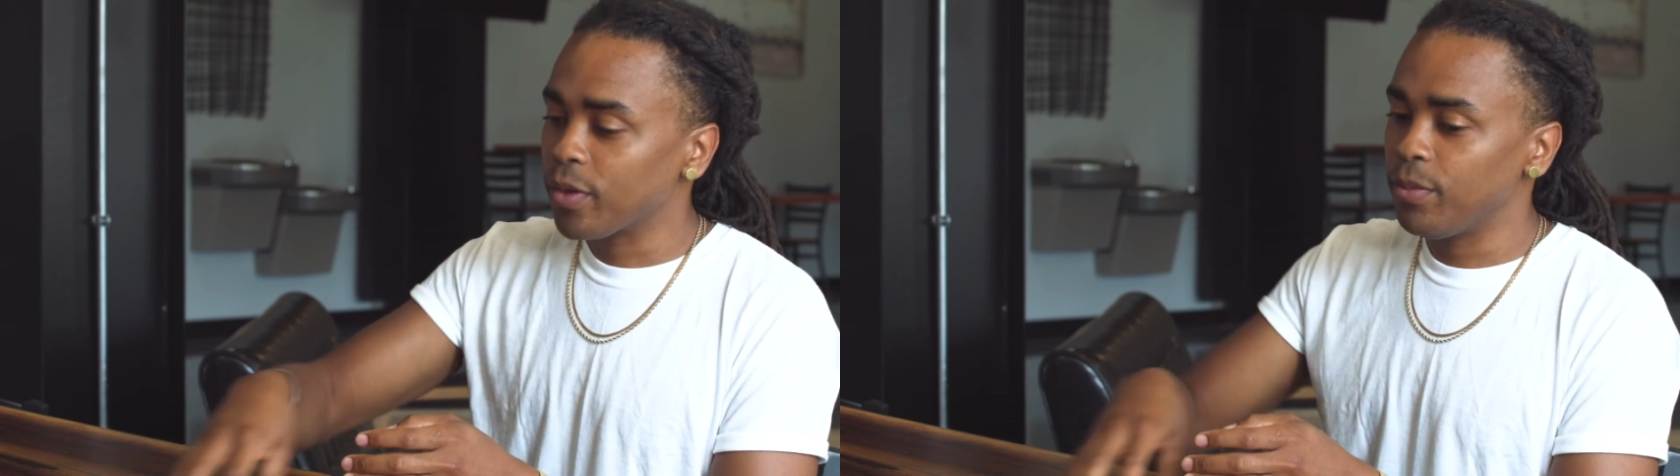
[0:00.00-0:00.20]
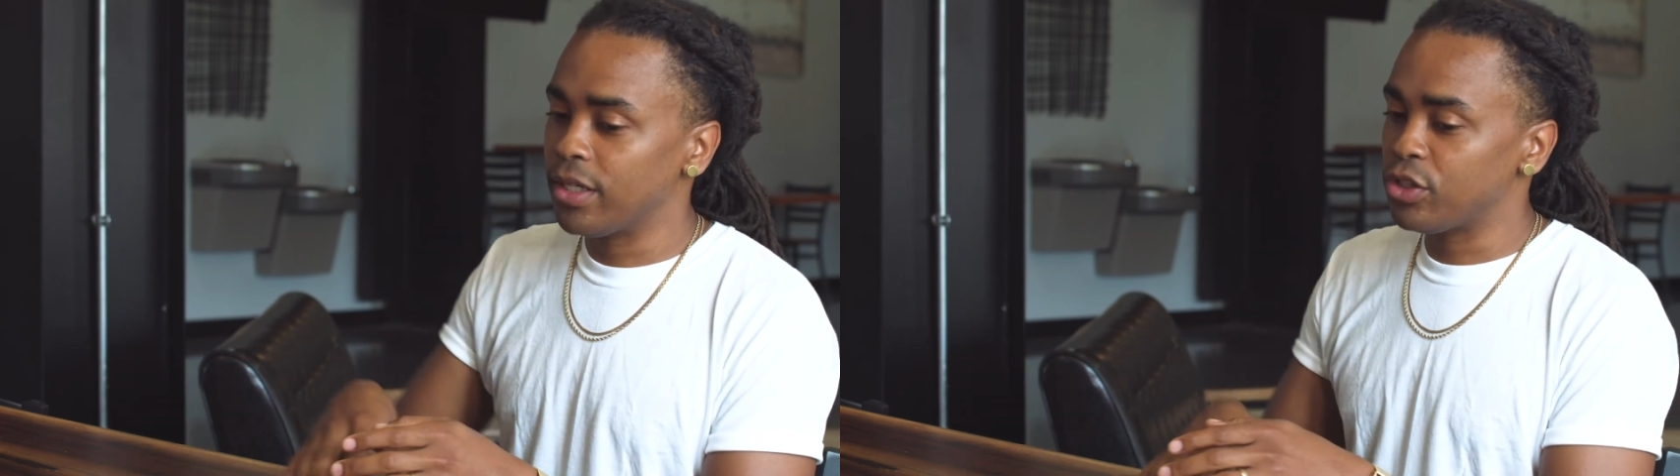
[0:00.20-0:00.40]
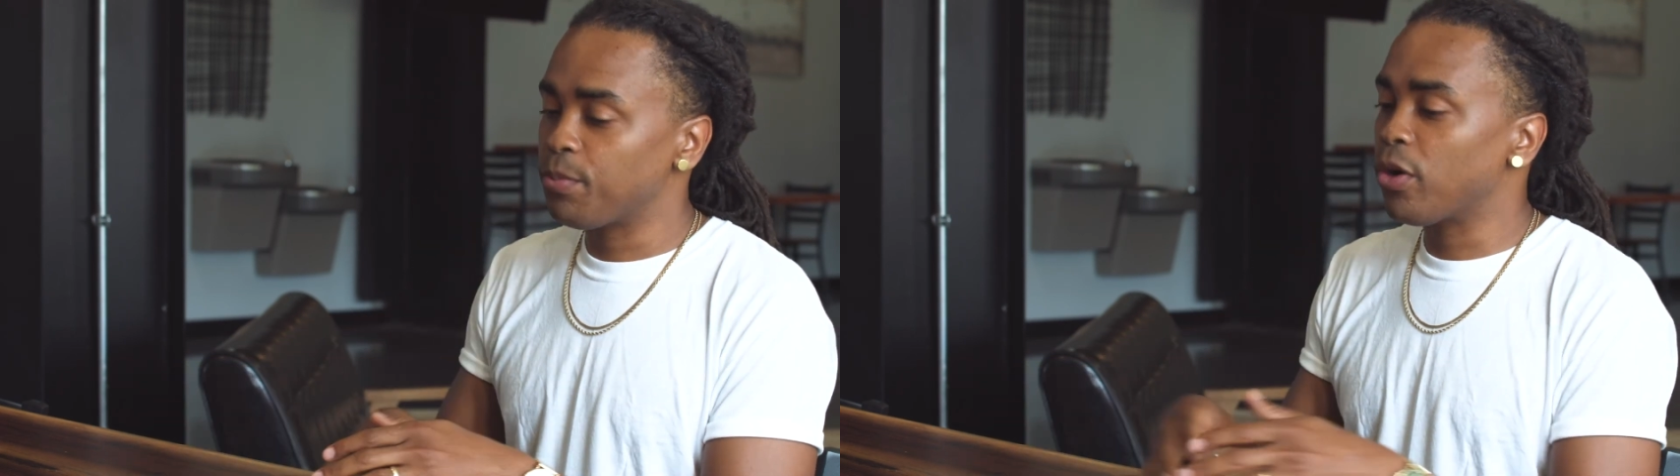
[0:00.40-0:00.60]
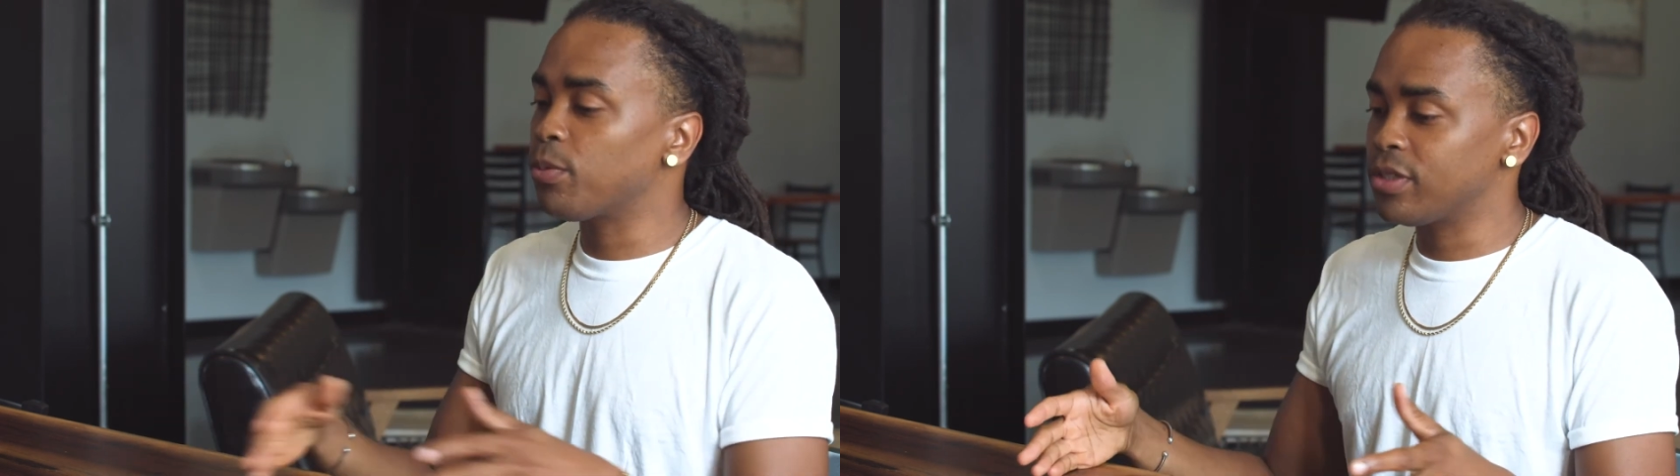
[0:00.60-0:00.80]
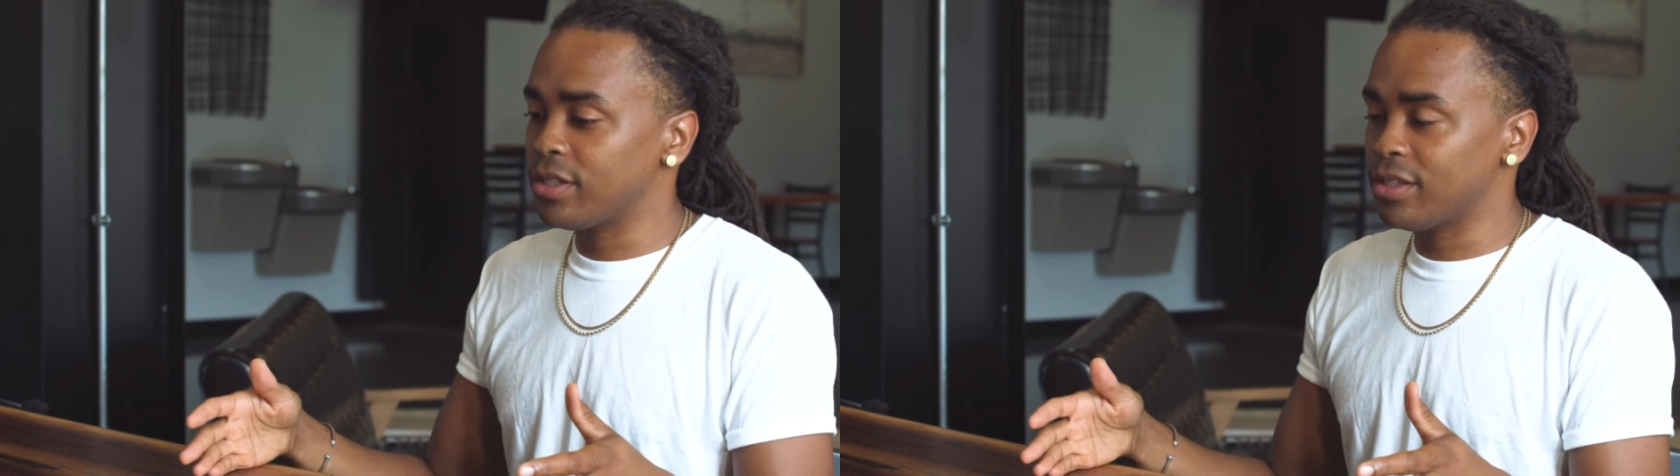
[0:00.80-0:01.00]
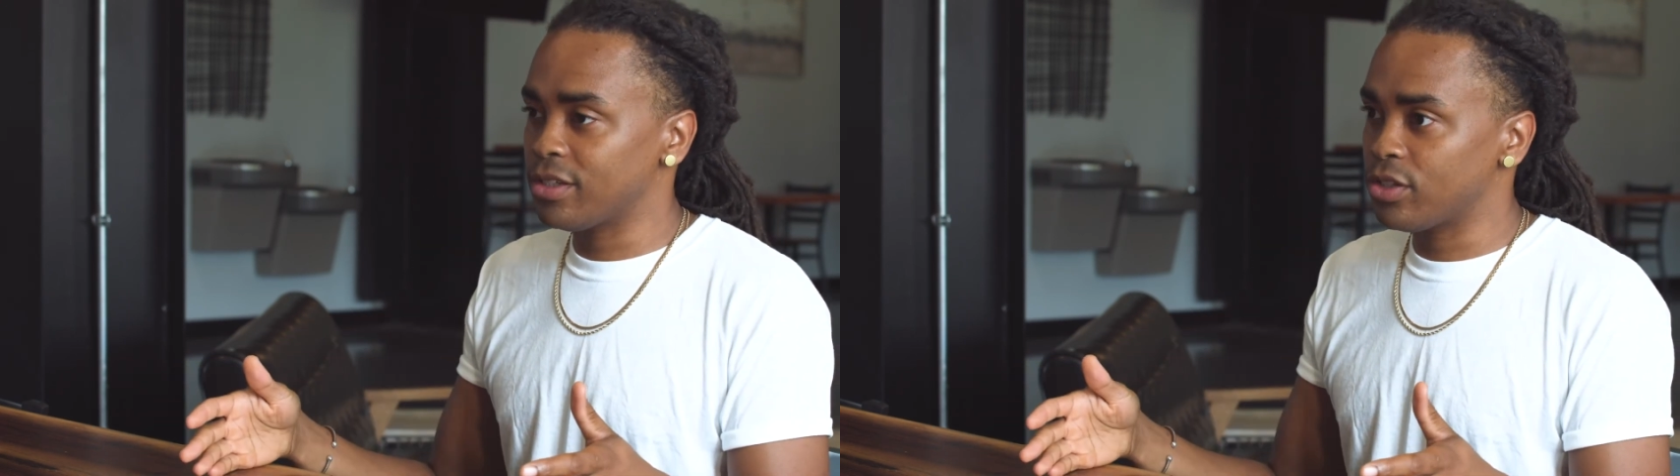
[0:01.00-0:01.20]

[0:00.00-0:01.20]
because your purpose doesn't